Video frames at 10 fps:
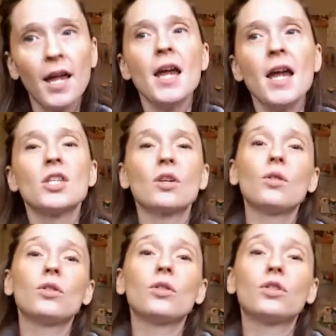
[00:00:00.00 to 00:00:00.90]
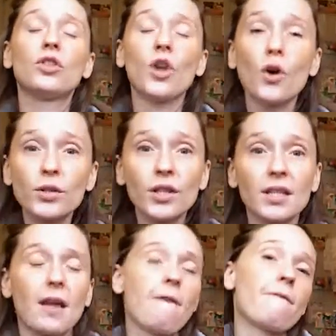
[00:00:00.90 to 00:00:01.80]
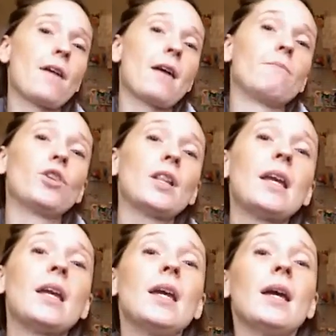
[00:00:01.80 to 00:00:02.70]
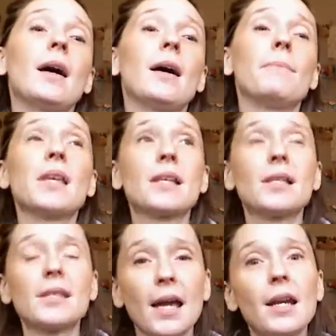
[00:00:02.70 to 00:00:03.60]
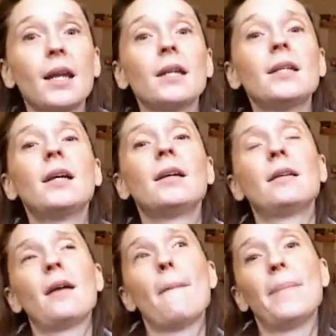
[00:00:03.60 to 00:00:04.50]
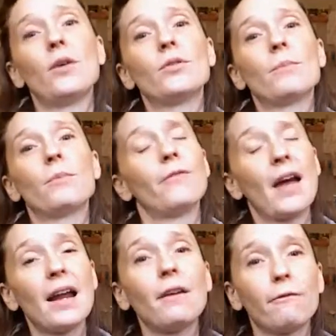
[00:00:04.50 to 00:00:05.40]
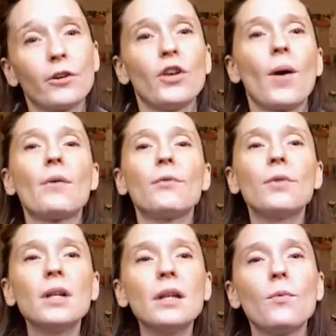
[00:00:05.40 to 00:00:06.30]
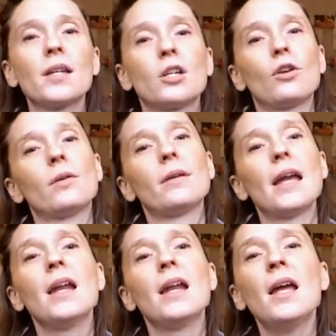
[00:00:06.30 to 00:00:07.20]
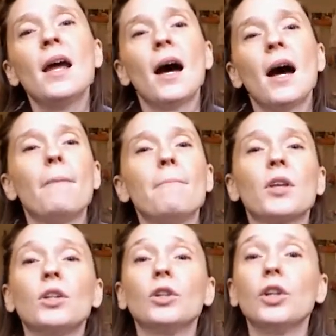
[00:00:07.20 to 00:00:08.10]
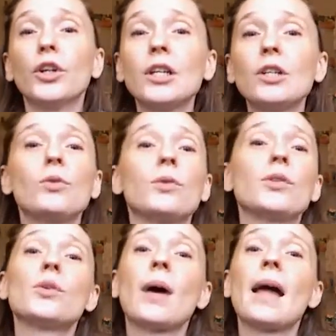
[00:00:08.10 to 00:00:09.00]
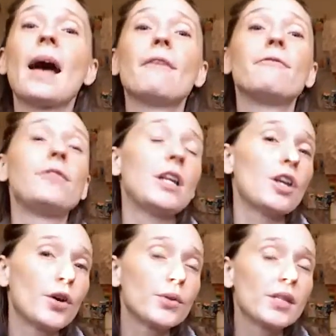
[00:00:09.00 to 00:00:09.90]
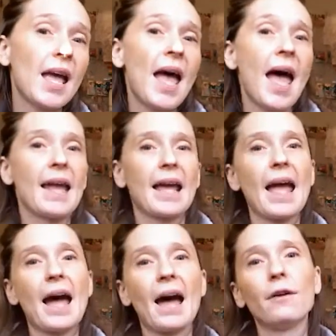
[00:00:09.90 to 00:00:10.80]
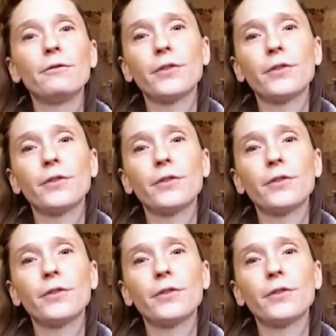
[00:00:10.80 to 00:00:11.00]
So those are the stuff I'm really excited about providing for you. I really want to create learning tools. So I have videos, and I have